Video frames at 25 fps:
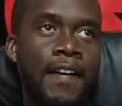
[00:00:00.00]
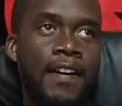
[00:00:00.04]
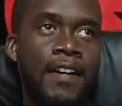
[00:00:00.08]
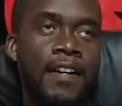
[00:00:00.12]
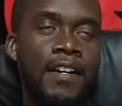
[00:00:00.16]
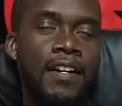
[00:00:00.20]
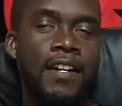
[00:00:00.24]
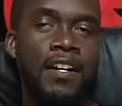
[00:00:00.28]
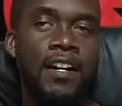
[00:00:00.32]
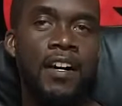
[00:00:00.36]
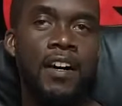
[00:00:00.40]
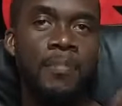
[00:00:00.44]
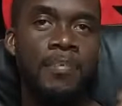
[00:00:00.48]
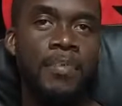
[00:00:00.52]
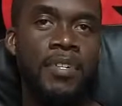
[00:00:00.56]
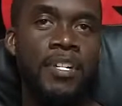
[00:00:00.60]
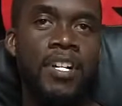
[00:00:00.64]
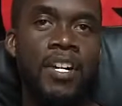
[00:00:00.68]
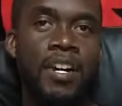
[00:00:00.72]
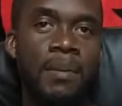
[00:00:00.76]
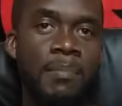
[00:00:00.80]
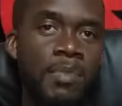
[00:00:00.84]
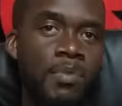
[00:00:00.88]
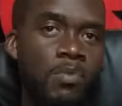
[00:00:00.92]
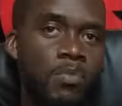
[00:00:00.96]
up
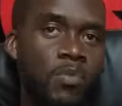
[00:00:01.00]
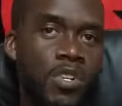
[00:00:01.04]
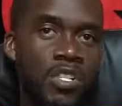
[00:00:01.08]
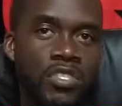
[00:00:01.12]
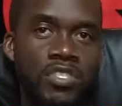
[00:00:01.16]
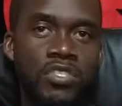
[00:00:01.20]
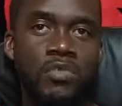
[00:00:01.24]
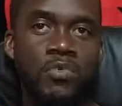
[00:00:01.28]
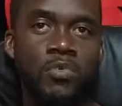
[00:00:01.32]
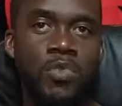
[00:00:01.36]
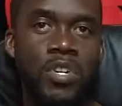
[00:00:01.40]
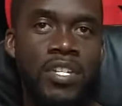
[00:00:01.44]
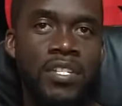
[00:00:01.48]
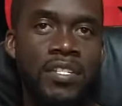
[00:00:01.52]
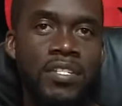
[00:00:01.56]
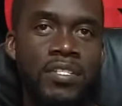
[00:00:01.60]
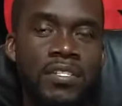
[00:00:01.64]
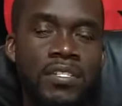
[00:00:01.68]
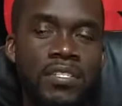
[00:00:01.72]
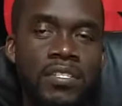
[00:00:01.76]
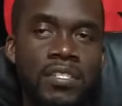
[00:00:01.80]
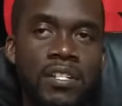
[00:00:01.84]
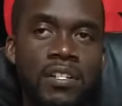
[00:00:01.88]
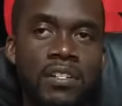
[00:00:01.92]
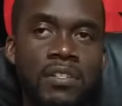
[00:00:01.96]
and coming welterweight,
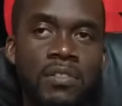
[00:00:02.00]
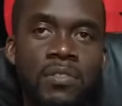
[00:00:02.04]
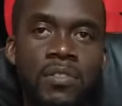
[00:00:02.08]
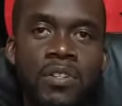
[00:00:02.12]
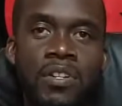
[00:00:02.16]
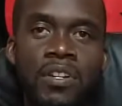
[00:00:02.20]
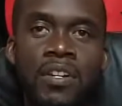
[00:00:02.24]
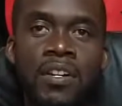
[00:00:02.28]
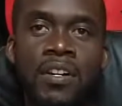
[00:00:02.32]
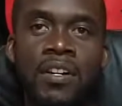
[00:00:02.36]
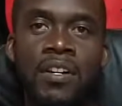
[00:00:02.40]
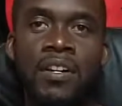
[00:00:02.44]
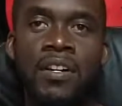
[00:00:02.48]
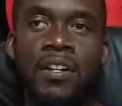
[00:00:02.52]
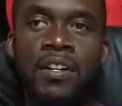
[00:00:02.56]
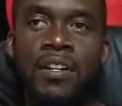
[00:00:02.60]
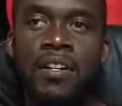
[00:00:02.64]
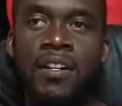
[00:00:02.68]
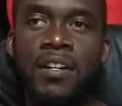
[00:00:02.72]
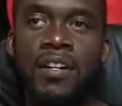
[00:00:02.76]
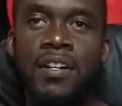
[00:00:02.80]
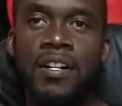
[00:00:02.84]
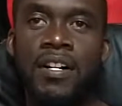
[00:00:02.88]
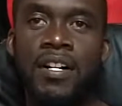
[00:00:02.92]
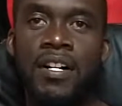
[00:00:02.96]
you know.
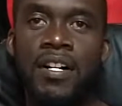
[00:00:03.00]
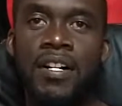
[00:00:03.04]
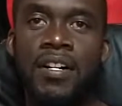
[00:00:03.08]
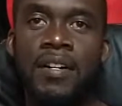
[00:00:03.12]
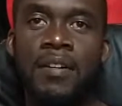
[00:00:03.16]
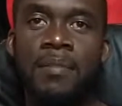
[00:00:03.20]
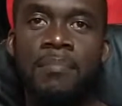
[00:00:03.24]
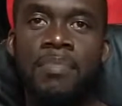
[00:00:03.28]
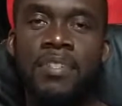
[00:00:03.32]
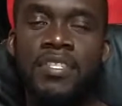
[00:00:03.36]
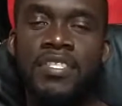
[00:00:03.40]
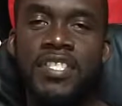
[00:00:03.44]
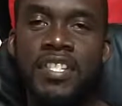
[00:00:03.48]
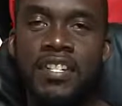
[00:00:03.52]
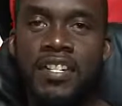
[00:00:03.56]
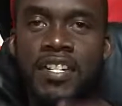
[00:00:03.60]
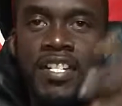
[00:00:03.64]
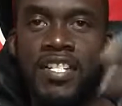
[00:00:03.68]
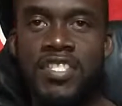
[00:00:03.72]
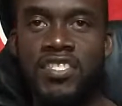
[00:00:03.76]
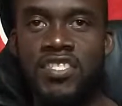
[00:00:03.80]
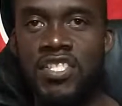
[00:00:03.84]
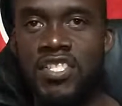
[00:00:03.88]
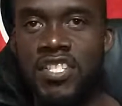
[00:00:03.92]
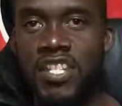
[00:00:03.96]
But there
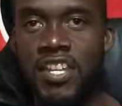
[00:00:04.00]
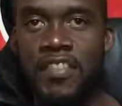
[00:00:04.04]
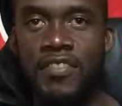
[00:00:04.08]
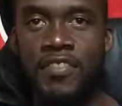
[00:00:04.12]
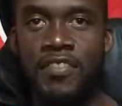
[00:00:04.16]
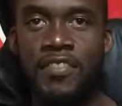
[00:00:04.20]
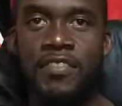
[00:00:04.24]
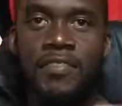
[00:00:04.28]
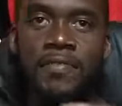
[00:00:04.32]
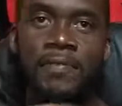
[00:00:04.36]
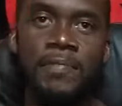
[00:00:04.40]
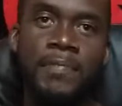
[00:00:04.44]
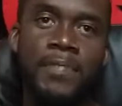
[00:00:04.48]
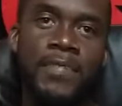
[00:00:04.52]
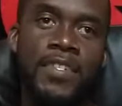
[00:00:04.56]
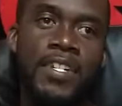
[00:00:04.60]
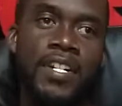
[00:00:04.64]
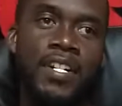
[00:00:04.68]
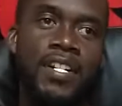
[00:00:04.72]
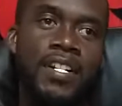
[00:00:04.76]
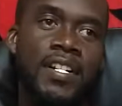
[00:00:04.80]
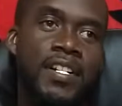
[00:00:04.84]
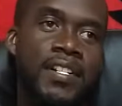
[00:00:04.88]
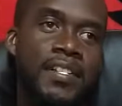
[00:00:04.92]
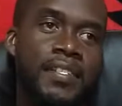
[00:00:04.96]
is another
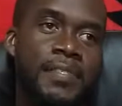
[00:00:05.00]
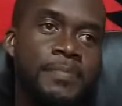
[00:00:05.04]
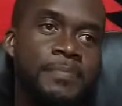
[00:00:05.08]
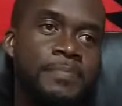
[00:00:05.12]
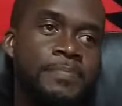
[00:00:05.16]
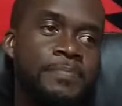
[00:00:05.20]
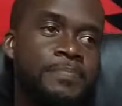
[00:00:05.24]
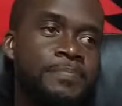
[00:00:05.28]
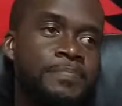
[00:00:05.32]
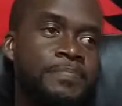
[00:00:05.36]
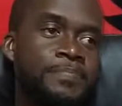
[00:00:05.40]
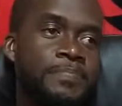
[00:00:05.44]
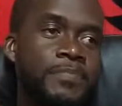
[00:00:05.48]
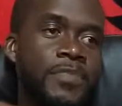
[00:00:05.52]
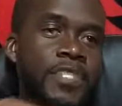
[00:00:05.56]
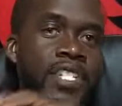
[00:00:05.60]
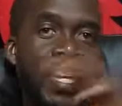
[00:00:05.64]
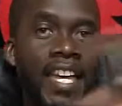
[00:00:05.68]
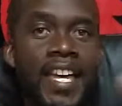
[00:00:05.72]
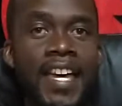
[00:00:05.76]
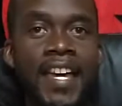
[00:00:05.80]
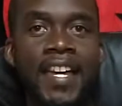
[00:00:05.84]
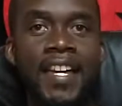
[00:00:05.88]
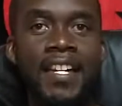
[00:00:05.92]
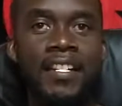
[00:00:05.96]

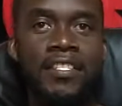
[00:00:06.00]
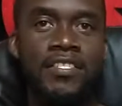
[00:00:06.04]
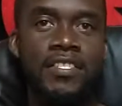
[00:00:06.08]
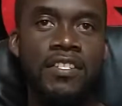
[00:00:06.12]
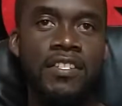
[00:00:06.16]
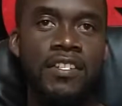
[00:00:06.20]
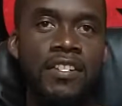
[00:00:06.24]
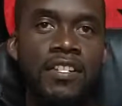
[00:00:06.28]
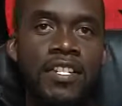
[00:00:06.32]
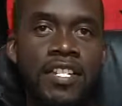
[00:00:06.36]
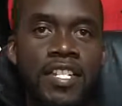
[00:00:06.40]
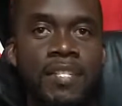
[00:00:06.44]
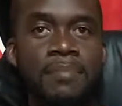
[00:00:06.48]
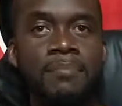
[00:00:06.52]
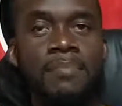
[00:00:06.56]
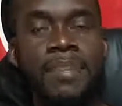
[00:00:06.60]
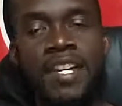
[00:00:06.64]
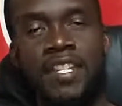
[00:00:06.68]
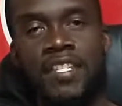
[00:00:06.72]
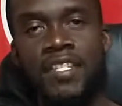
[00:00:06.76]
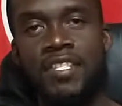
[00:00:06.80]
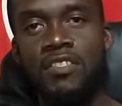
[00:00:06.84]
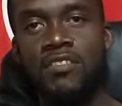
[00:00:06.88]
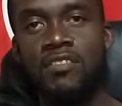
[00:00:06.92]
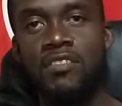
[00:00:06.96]
guy out there in
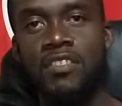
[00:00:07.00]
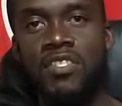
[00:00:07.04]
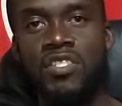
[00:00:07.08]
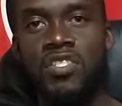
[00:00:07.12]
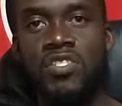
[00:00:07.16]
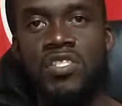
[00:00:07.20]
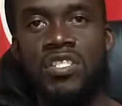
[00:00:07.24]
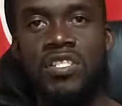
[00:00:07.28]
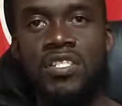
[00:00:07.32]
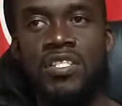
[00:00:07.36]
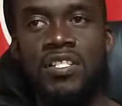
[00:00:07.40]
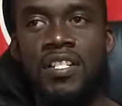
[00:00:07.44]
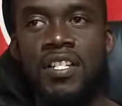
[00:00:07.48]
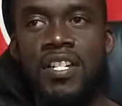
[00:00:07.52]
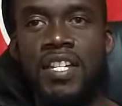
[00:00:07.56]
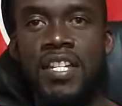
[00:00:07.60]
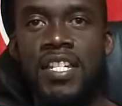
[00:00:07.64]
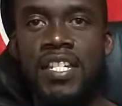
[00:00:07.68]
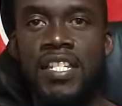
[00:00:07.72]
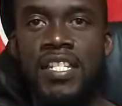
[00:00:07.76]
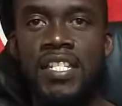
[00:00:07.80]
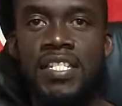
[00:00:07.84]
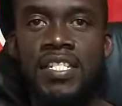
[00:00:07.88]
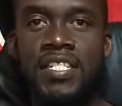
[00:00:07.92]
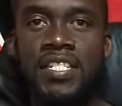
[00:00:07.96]
Mikey Garcia,
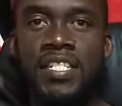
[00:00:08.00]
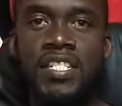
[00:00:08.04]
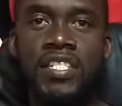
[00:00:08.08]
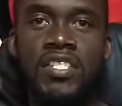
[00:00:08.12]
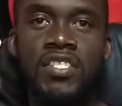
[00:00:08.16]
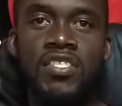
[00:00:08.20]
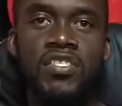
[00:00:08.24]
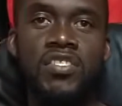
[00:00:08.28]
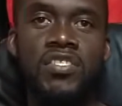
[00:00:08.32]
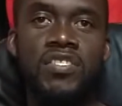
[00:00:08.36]
and